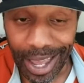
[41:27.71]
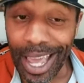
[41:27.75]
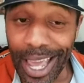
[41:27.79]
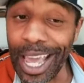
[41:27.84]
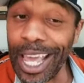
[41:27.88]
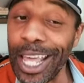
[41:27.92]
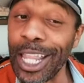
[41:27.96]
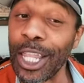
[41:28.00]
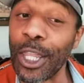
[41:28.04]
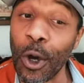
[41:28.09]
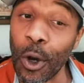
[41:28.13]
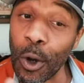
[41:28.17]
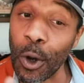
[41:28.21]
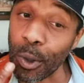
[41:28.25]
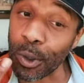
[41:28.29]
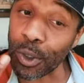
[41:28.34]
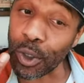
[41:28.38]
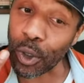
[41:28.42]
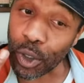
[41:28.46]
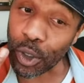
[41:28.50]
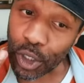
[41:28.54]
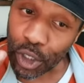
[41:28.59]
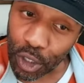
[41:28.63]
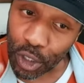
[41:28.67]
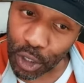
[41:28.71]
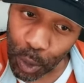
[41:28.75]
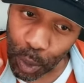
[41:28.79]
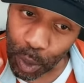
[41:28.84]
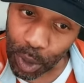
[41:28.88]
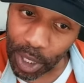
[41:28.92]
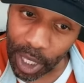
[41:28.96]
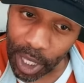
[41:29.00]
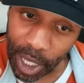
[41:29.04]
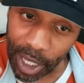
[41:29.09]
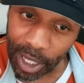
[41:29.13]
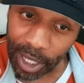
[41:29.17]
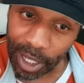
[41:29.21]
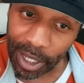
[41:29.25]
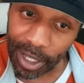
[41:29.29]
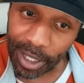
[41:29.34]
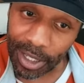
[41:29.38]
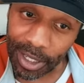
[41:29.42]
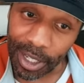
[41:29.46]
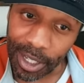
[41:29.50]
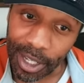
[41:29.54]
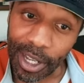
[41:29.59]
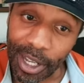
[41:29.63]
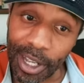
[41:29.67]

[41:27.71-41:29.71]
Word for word: And those are two things